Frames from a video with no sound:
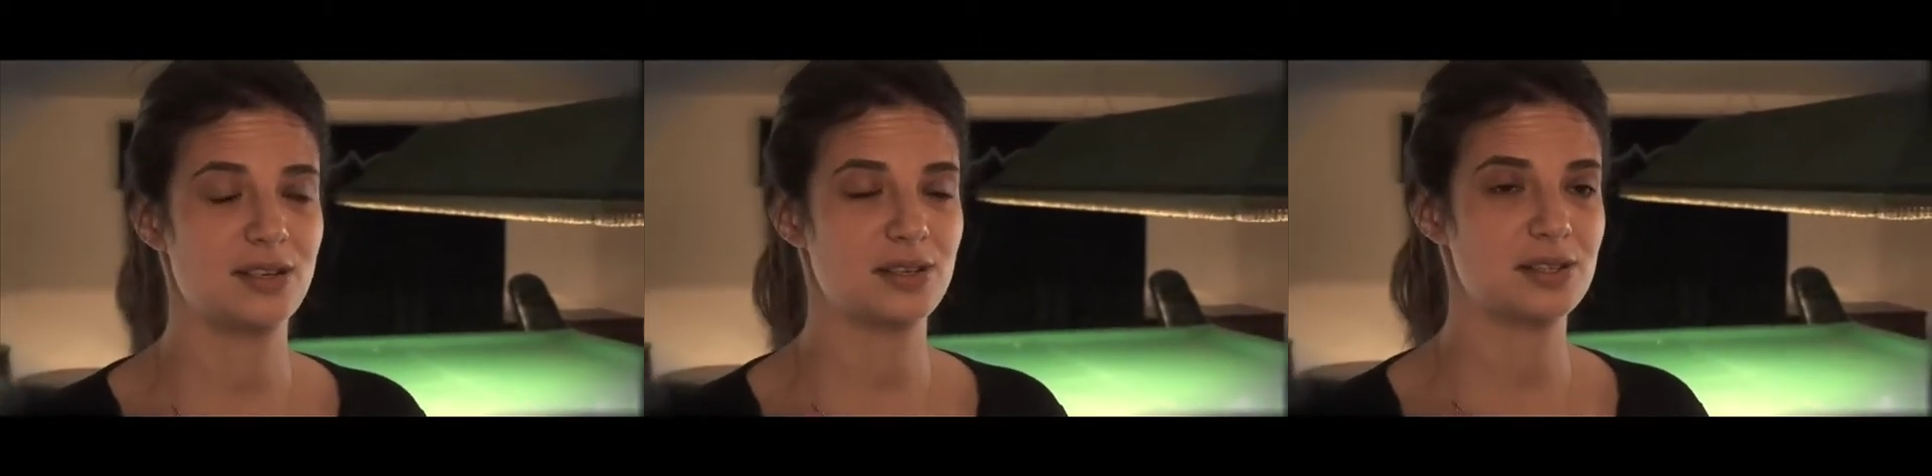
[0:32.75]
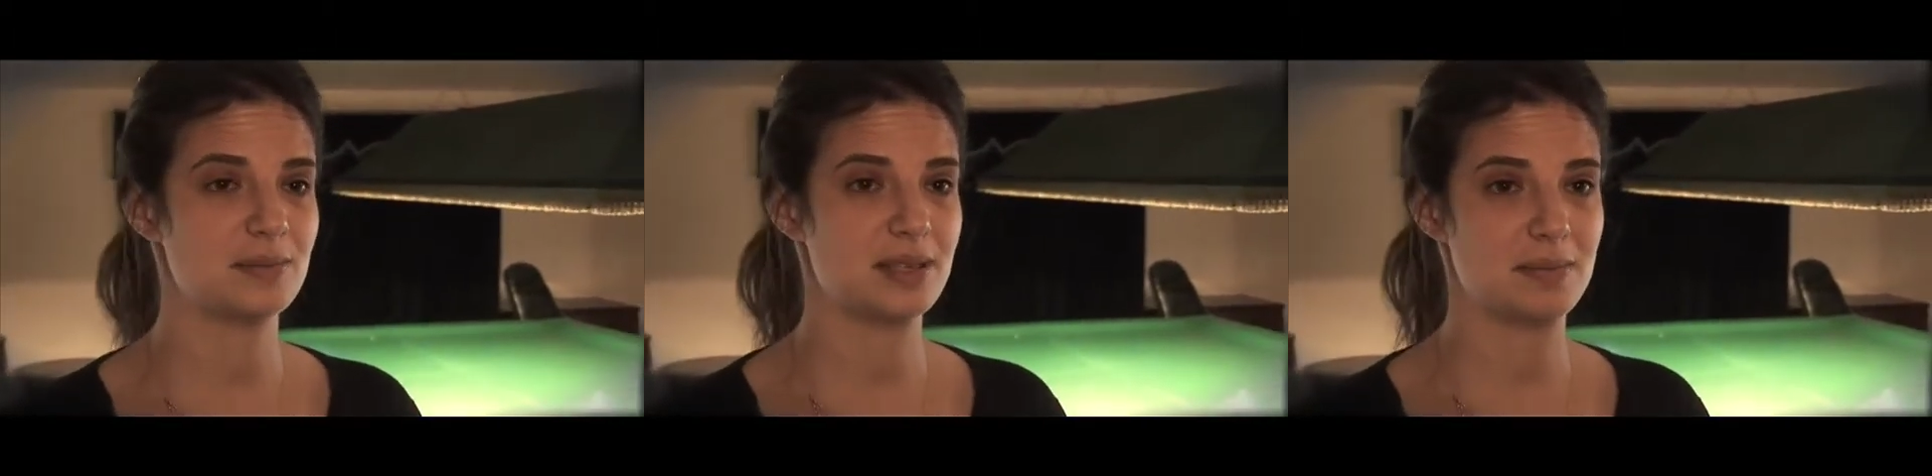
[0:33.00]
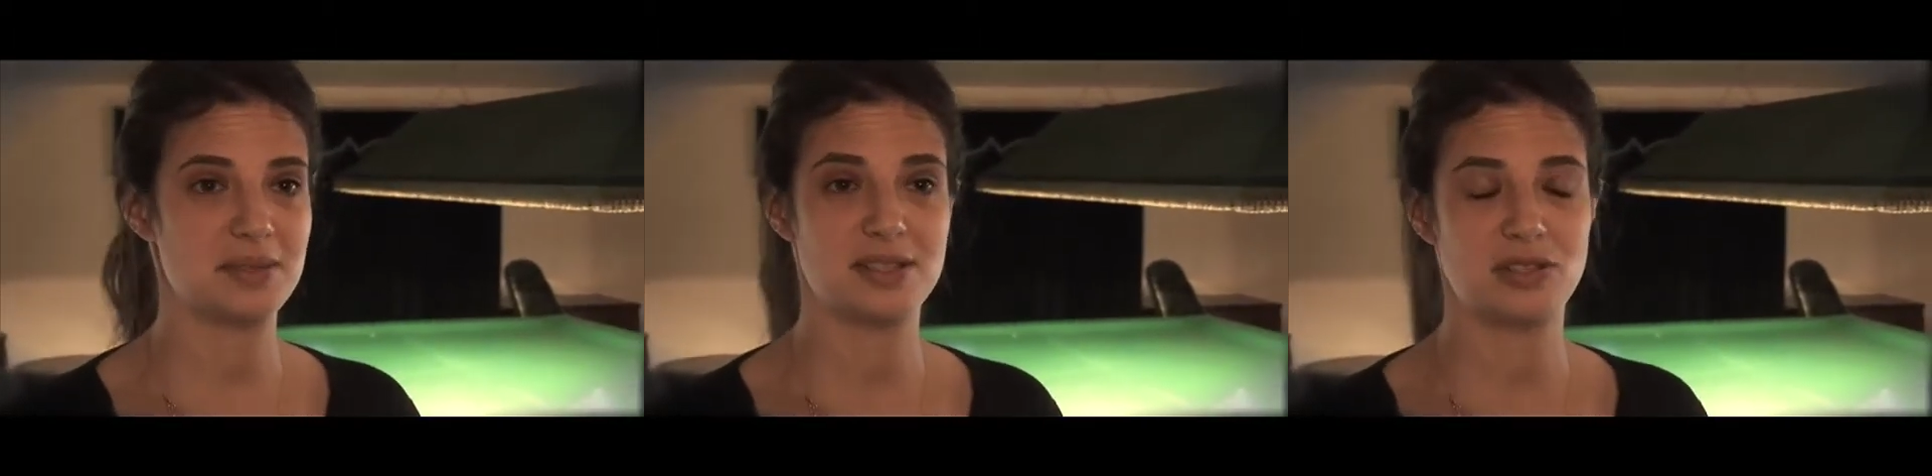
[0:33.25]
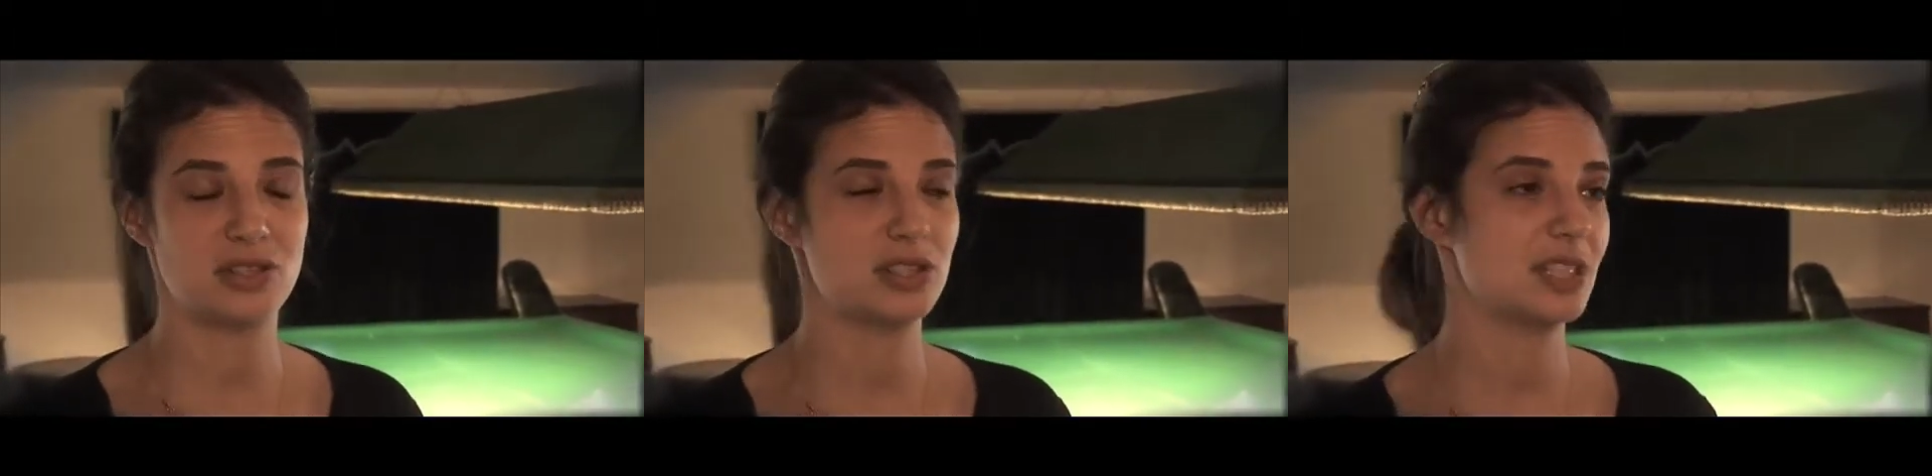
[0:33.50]
sometimes
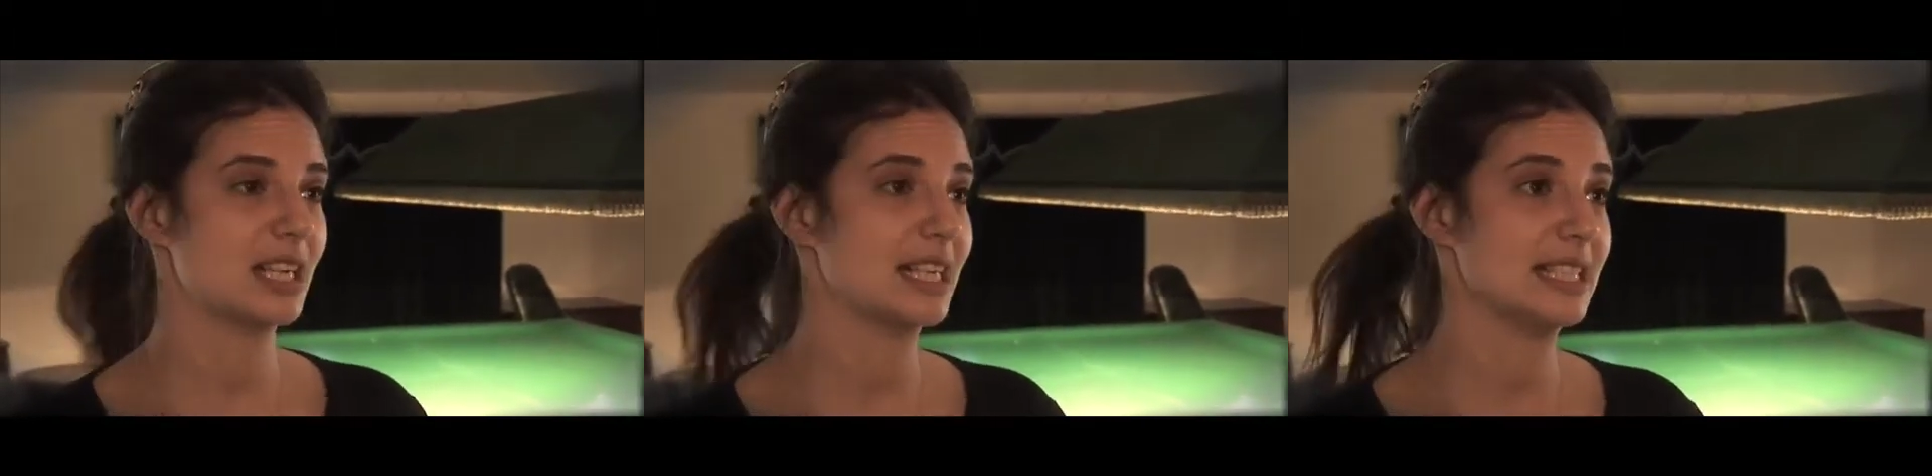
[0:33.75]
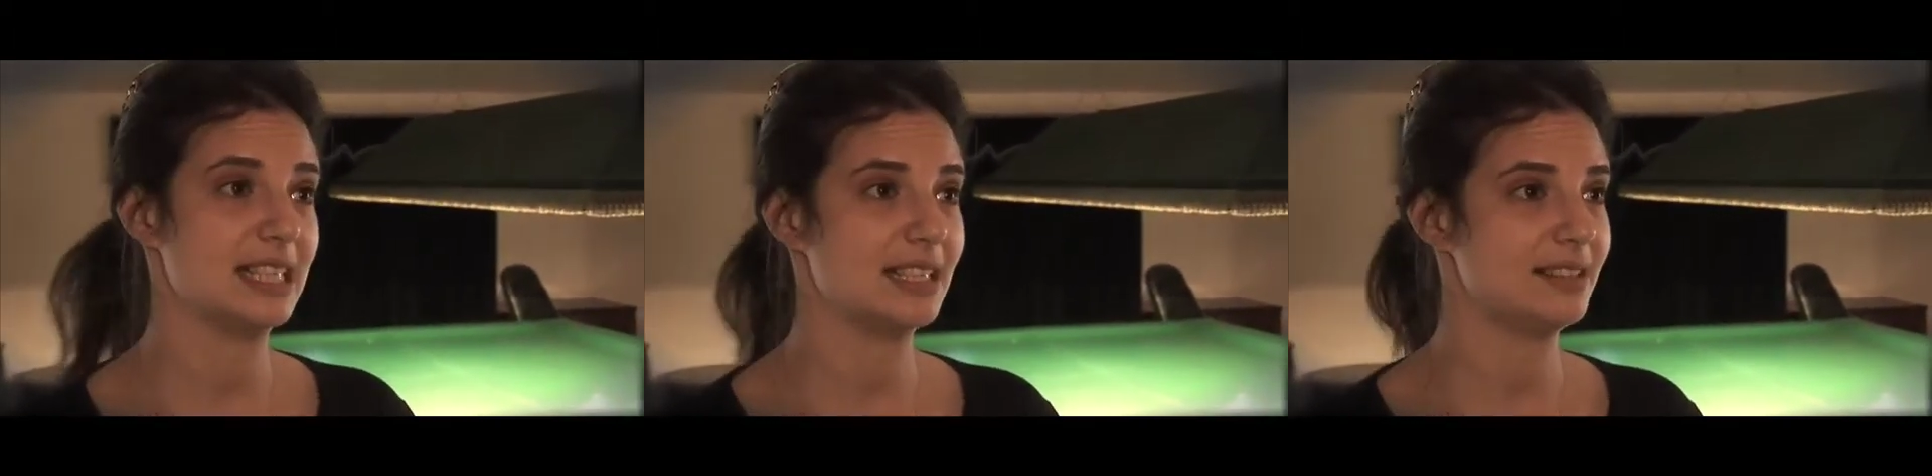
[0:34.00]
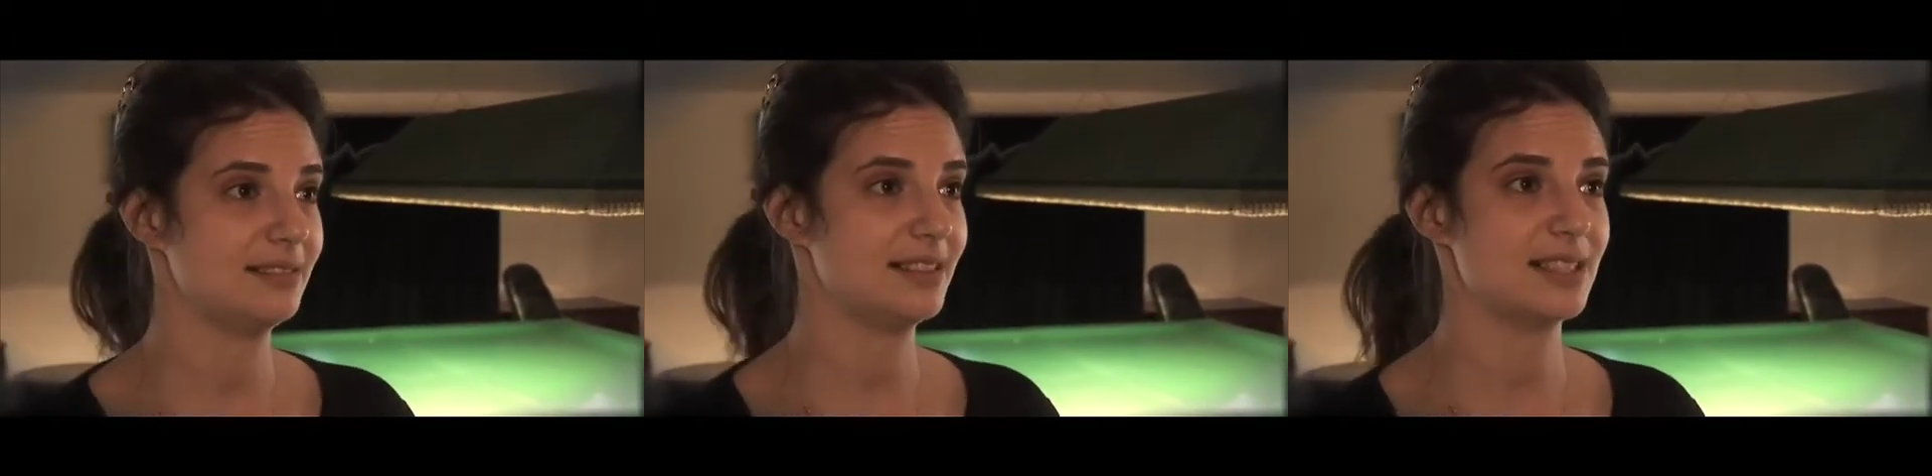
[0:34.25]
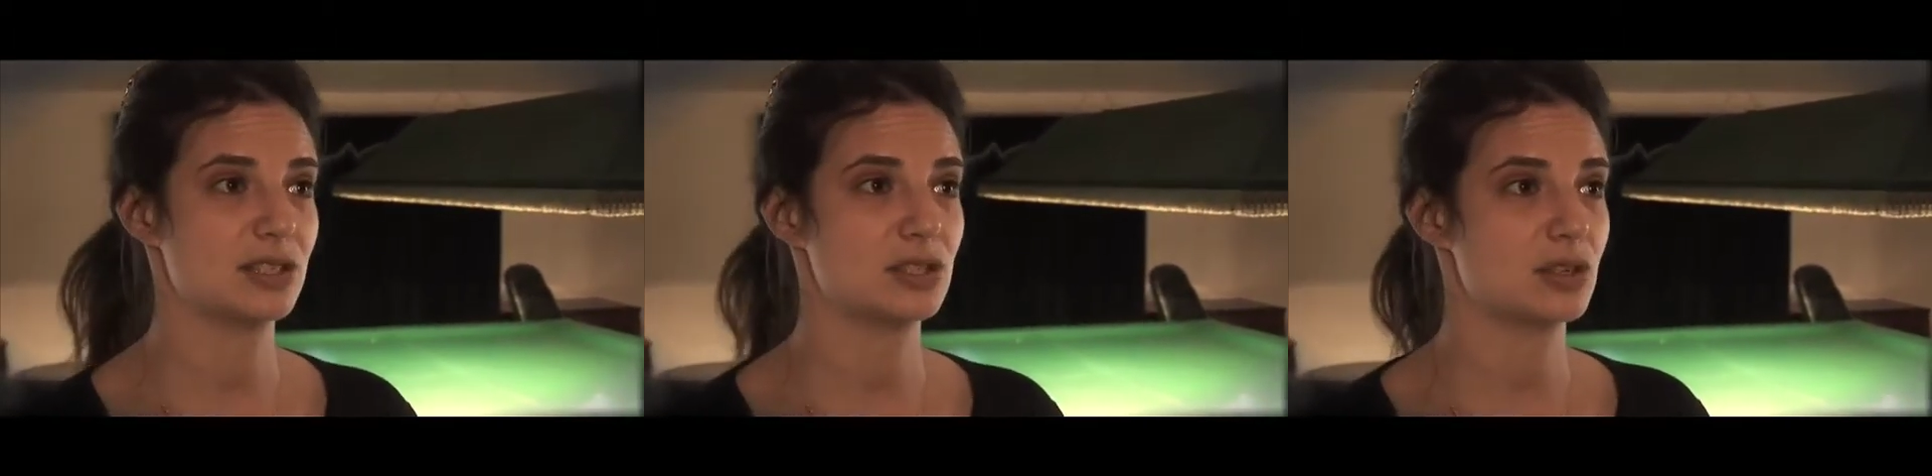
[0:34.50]
it's just an idea,
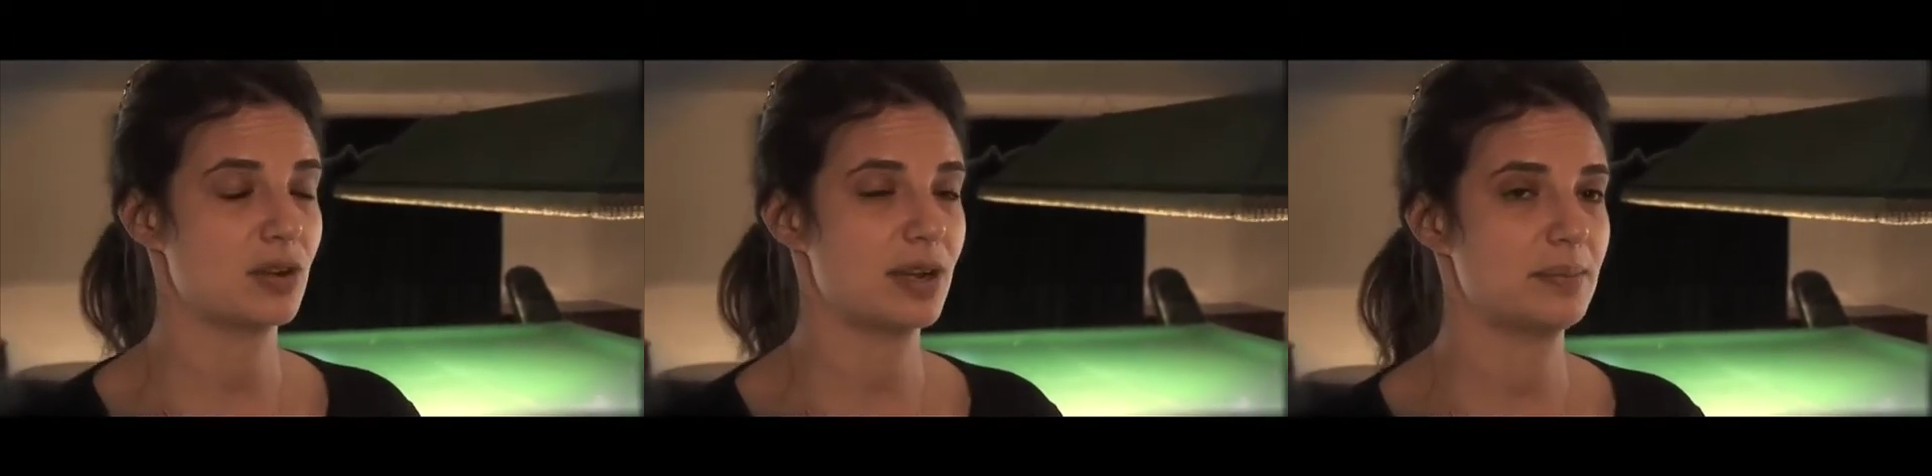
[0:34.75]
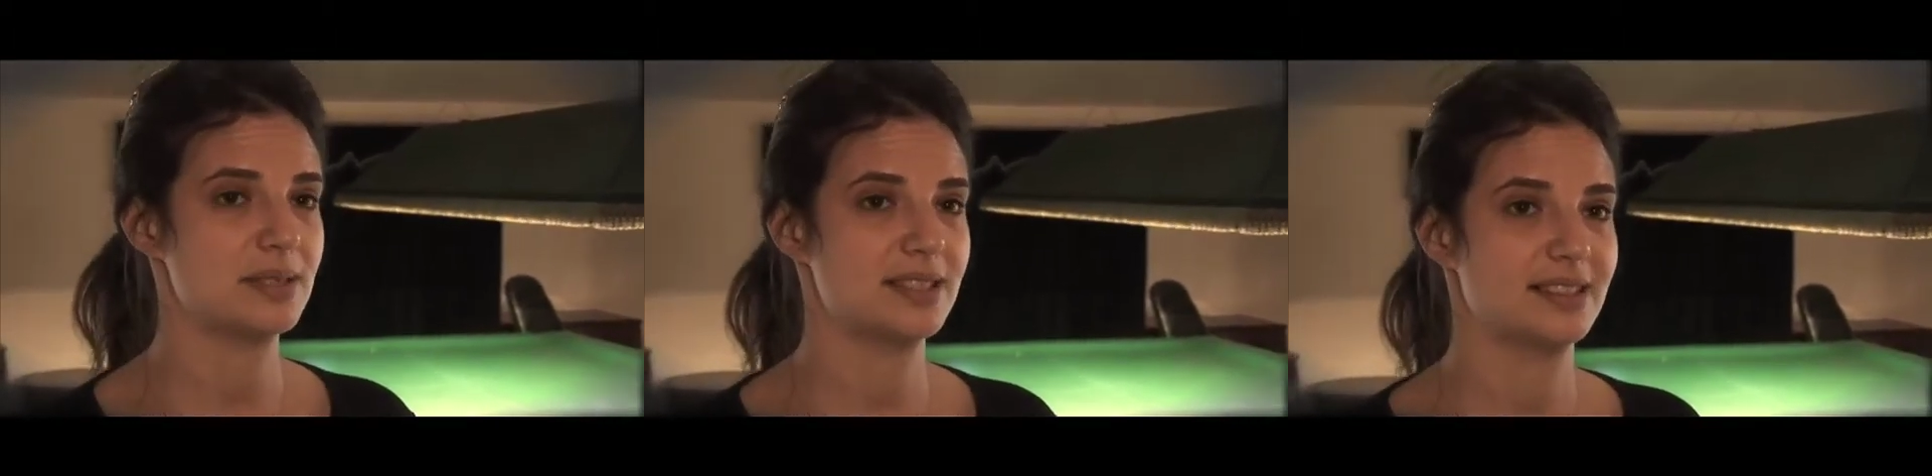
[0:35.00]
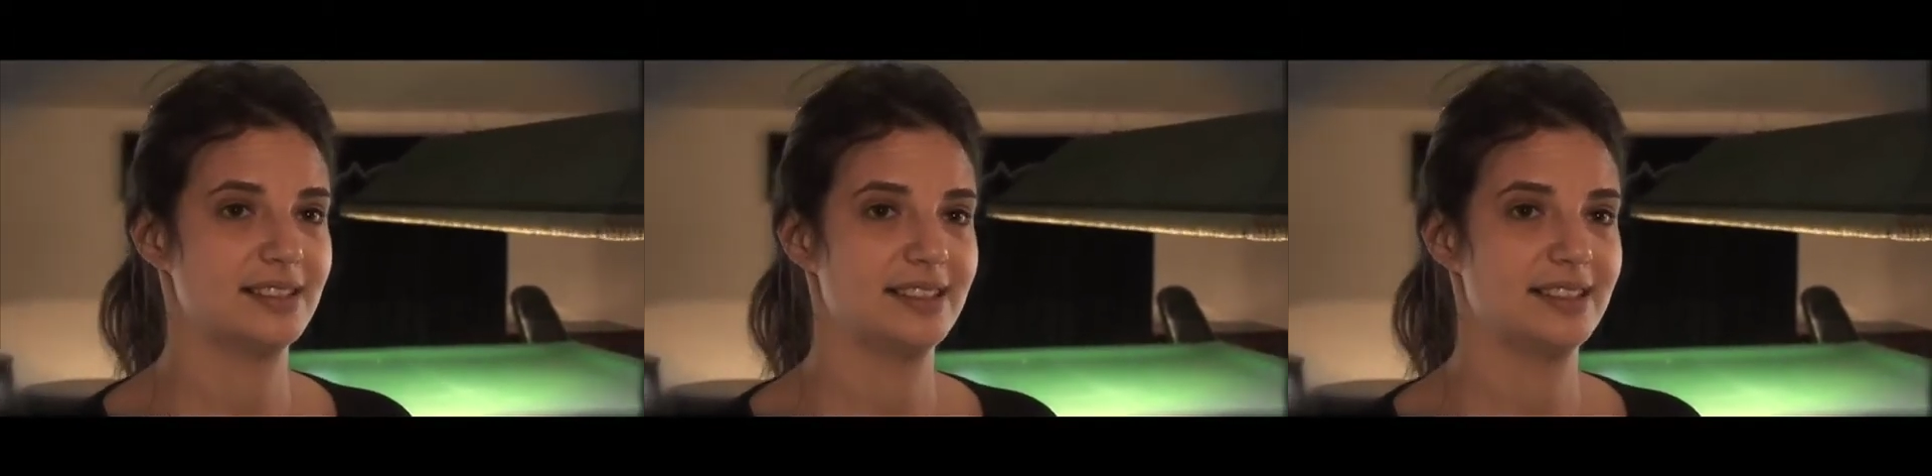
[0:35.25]
it's a script,